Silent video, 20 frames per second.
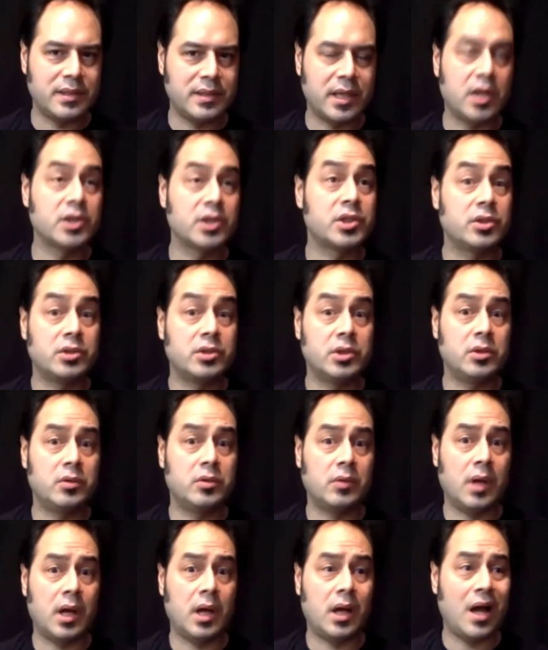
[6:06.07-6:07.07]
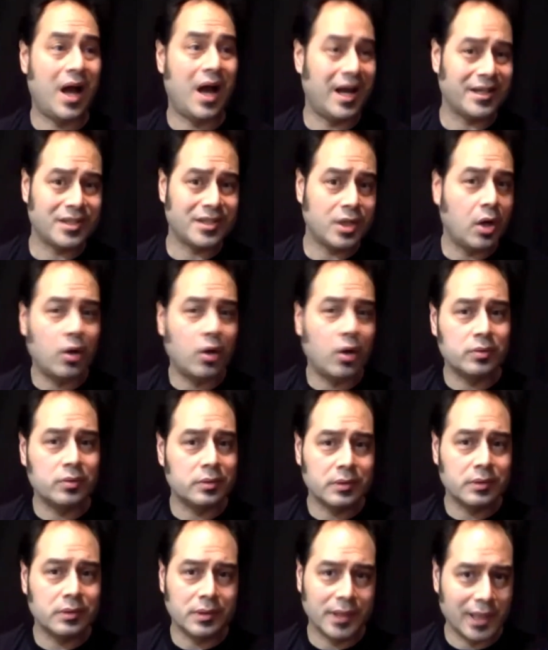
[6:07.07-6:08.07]
They also do Hot
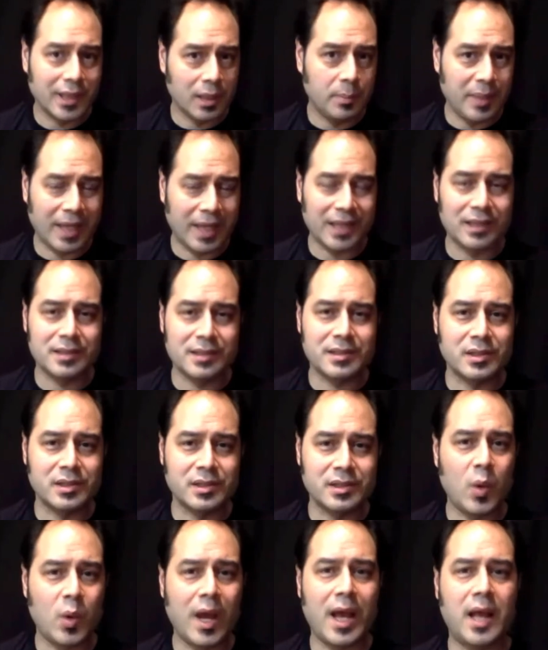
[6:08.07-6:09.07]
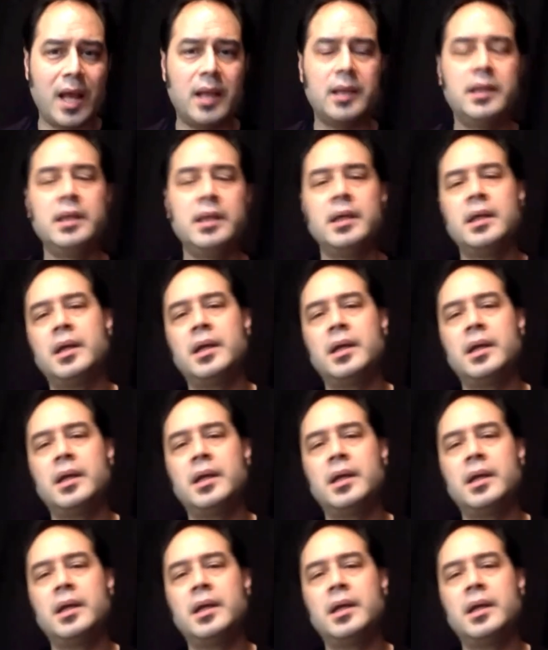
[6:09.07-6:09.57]
Tone little pedals as well.